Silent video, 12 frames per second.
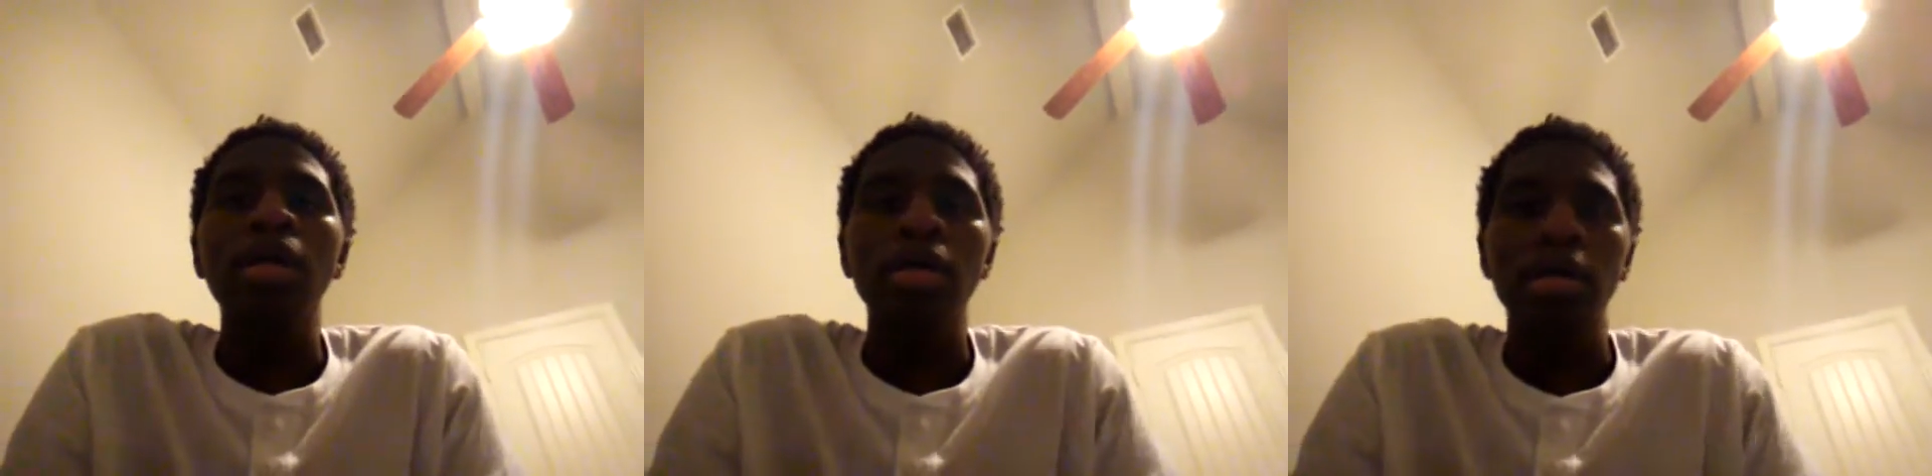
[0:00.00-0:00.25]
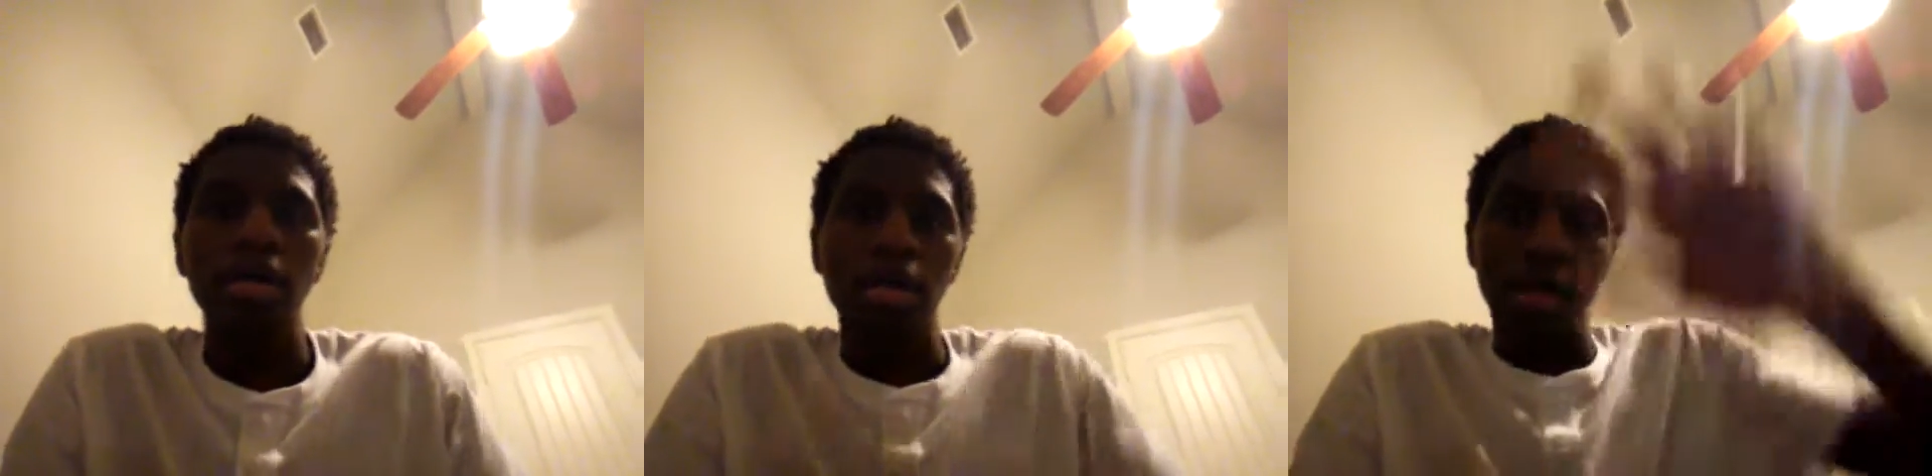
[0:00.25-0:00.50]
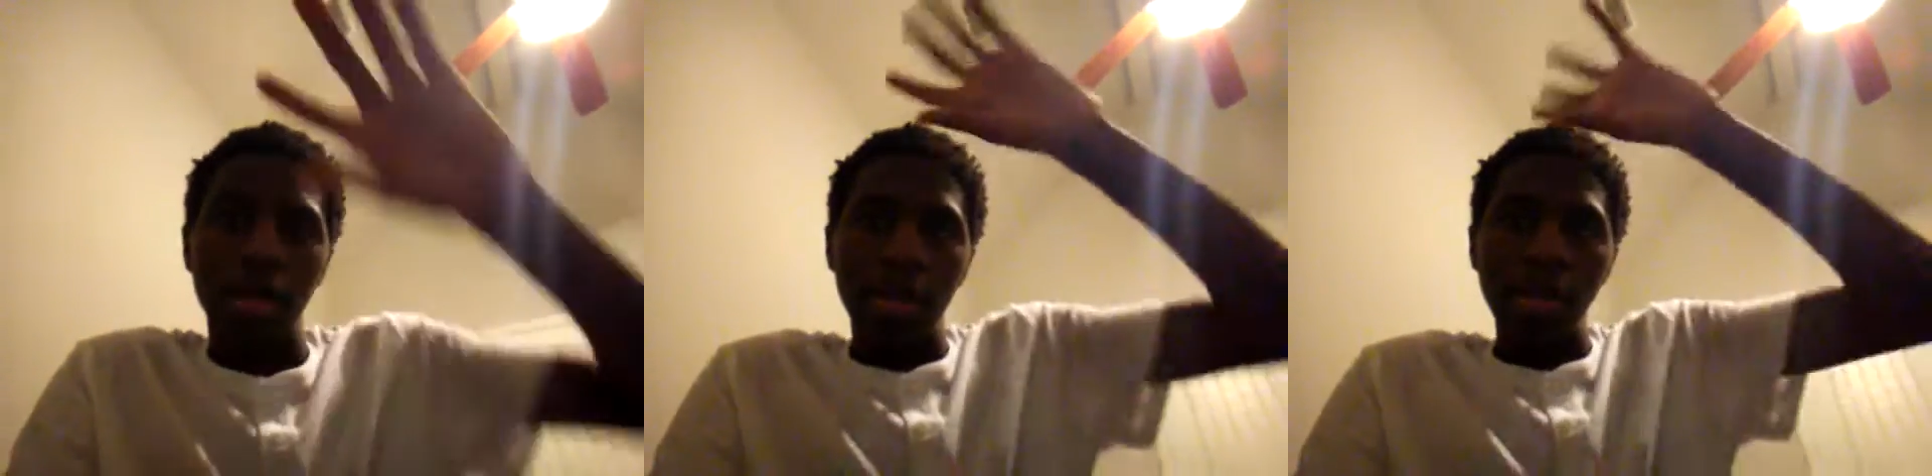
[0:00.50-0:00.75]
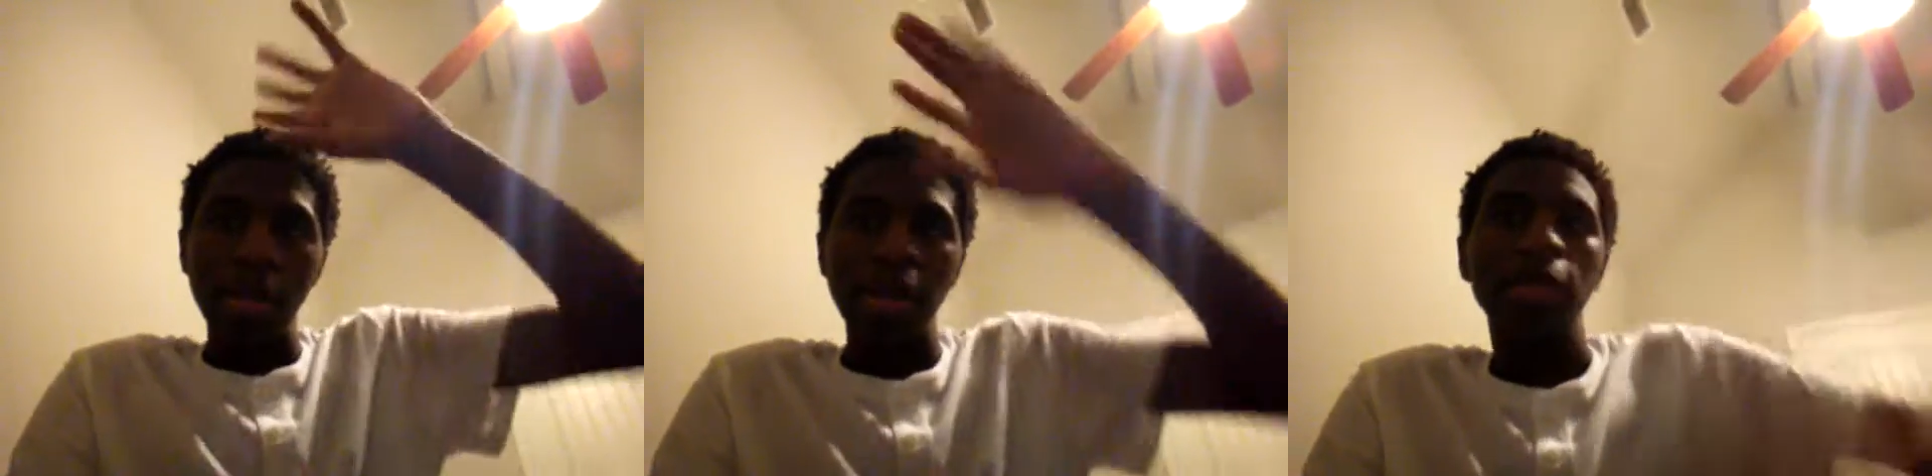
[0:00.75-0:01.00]
And
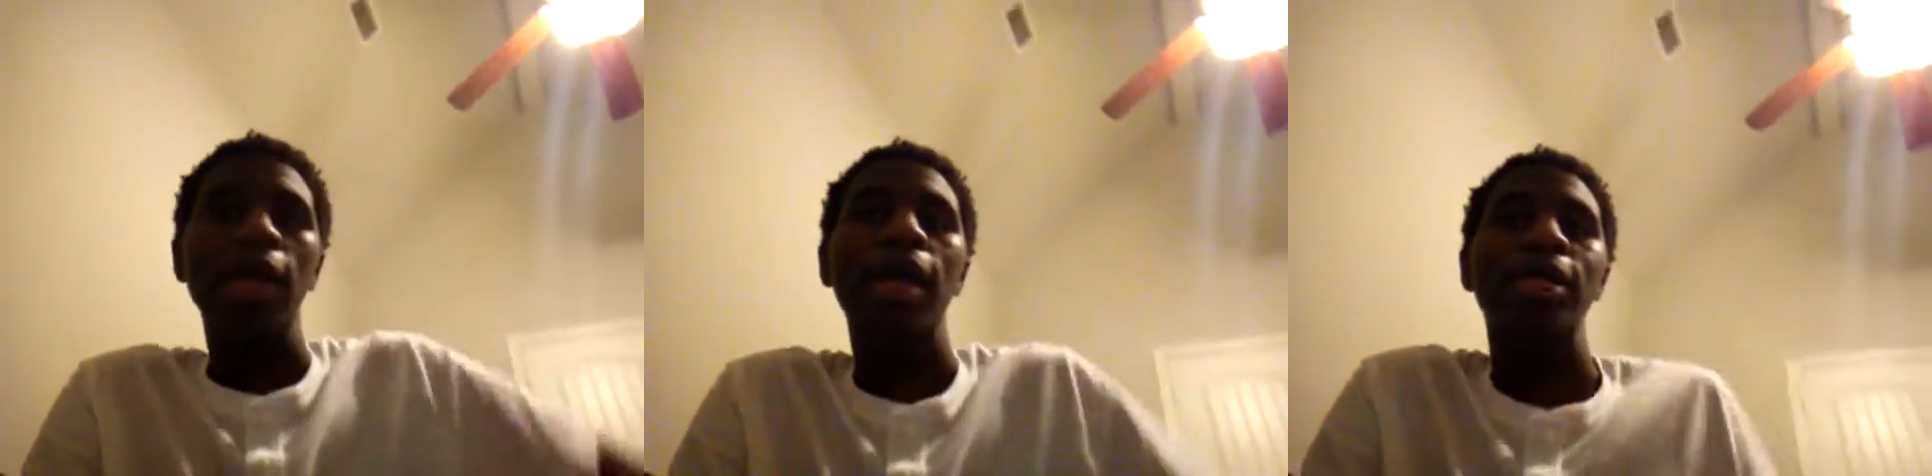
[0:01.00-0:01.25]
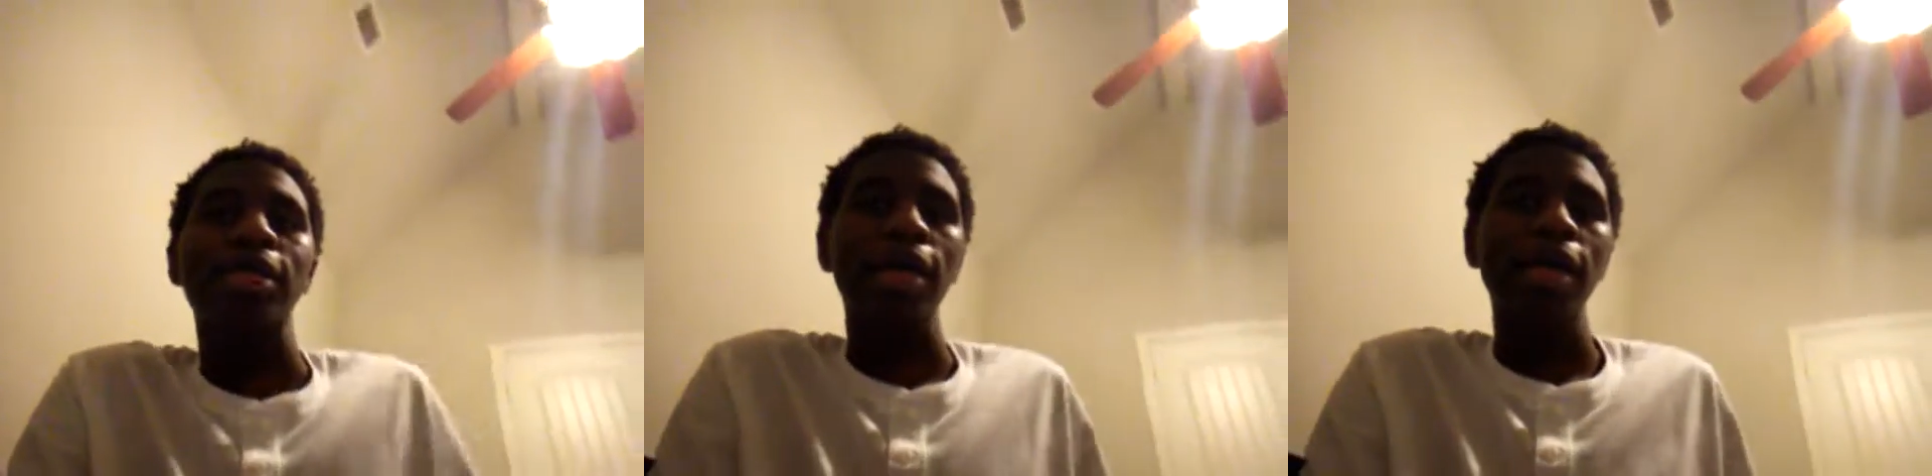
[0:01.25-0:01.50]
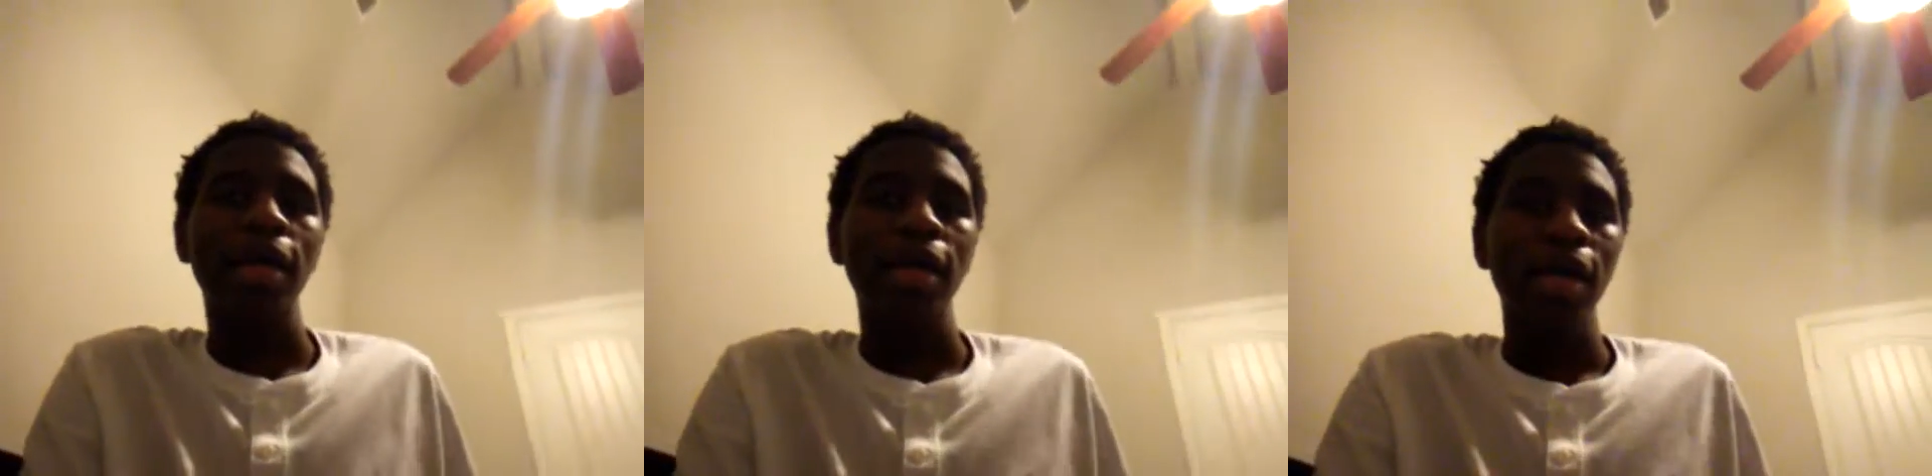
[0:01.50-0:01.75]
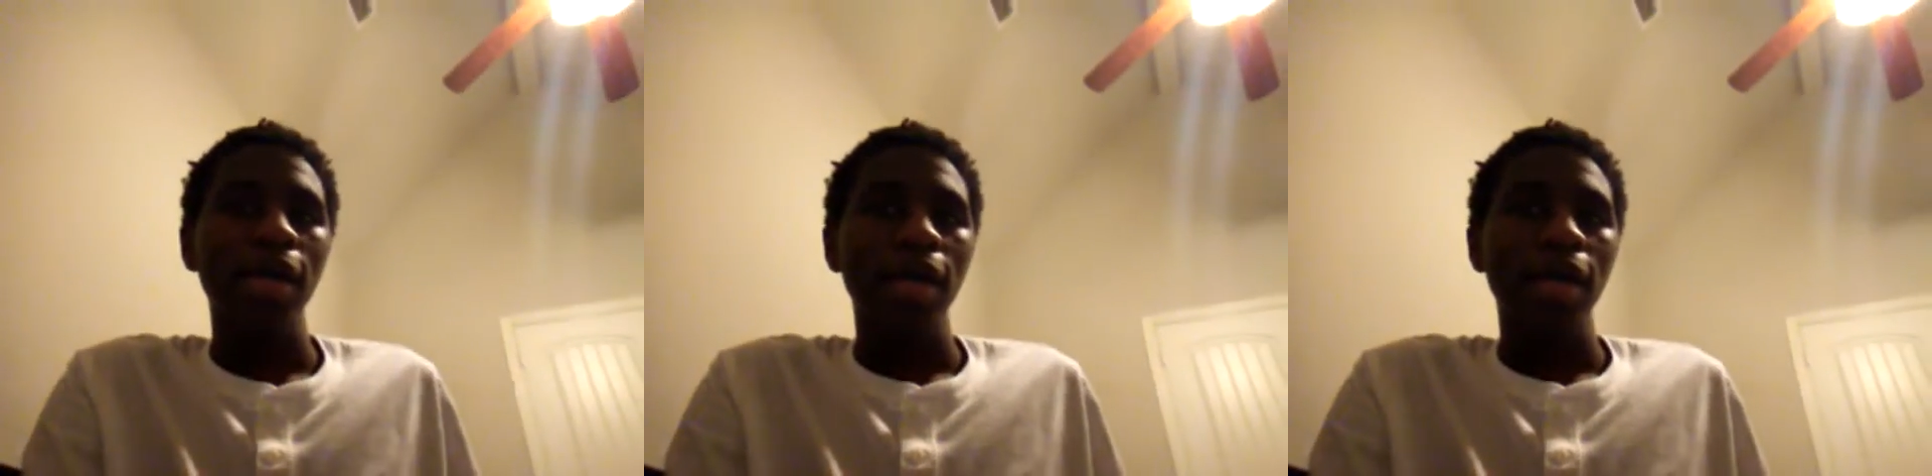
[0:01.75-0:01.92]
that's all I had to say.